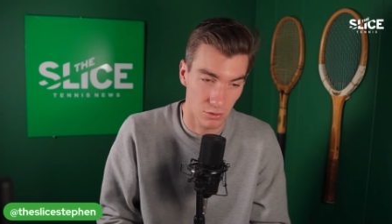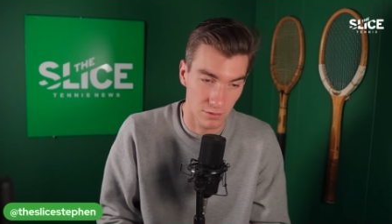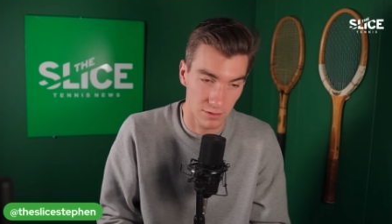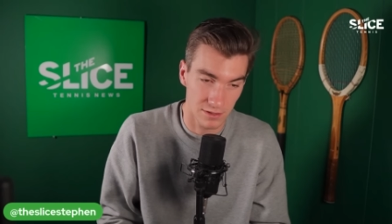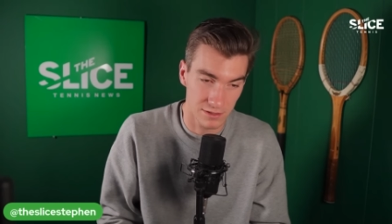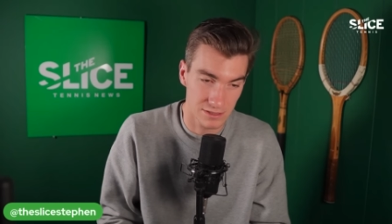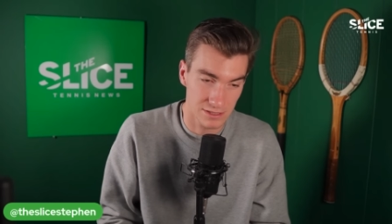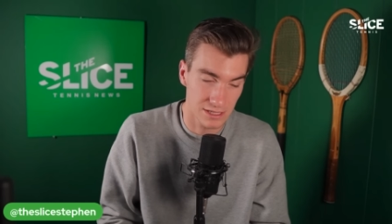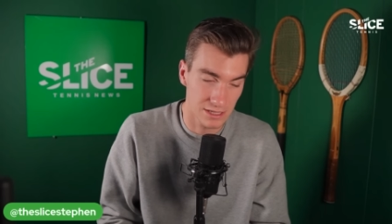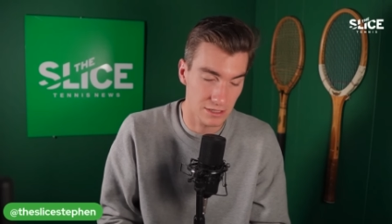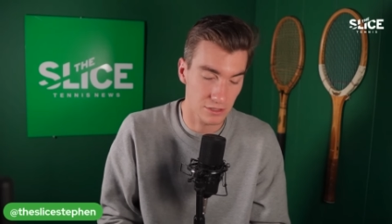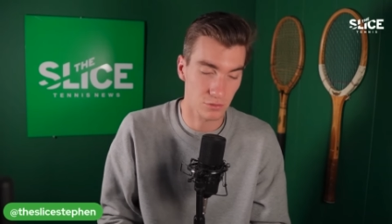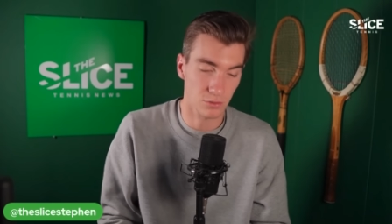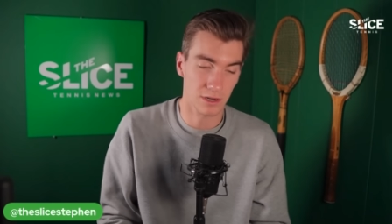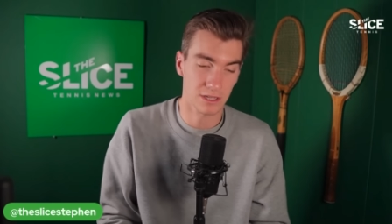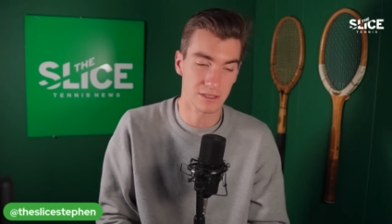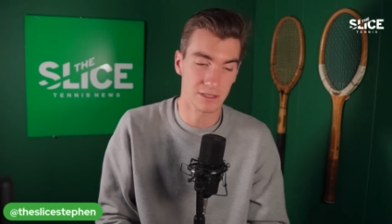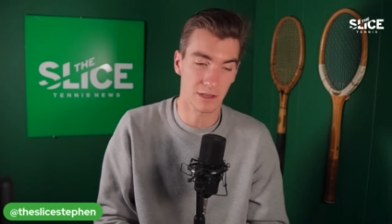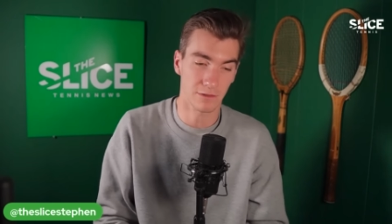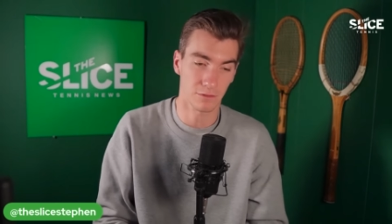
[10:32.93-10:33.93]
Or the seeded
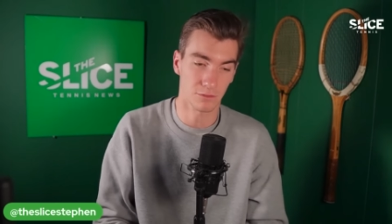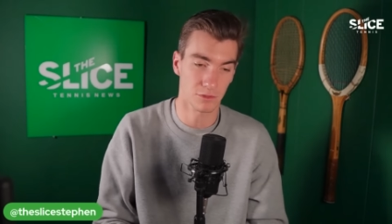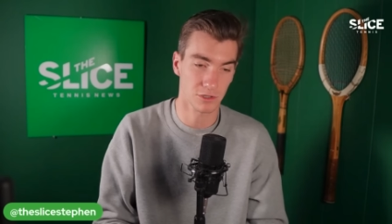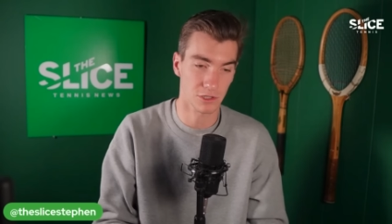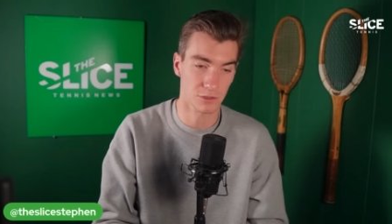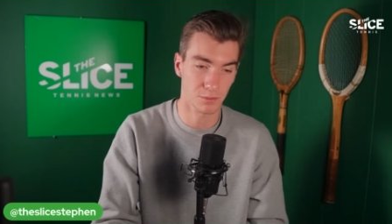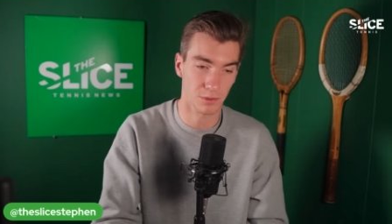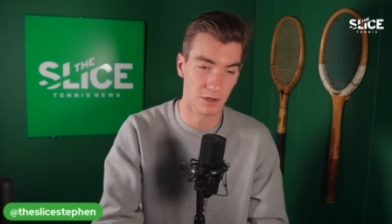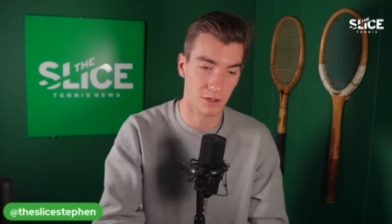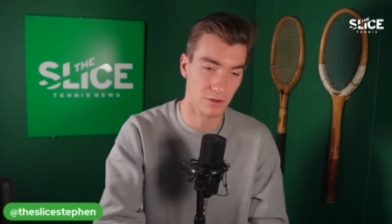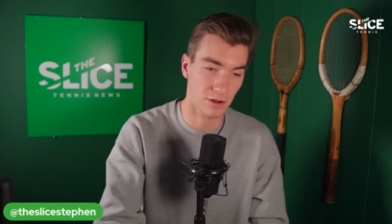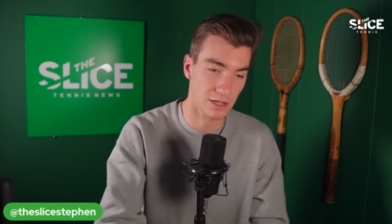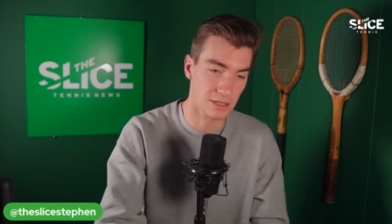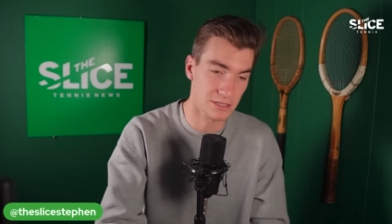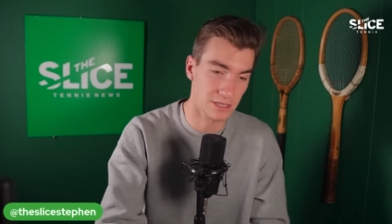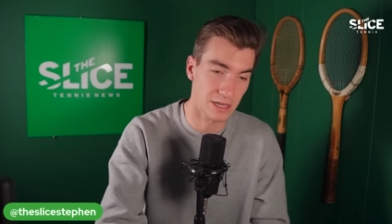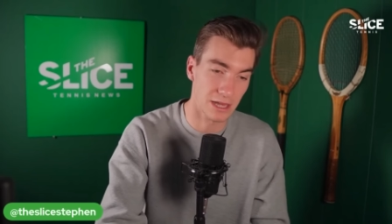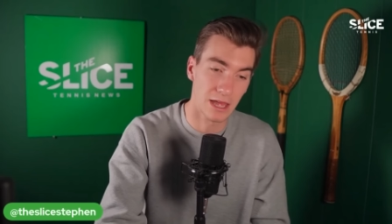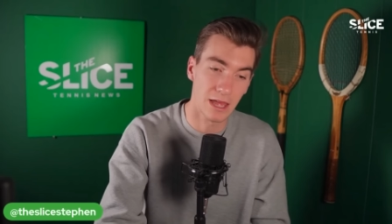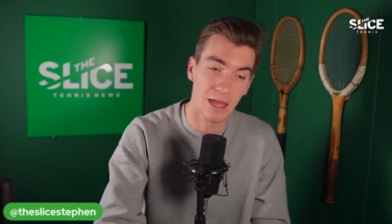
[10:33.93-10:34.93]
27, which is pretty
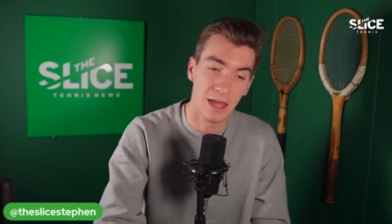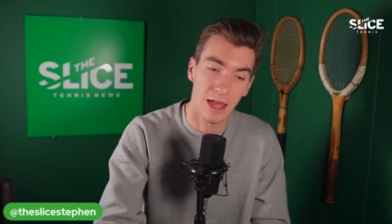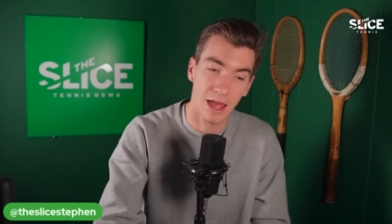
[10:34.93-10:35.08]
crazy.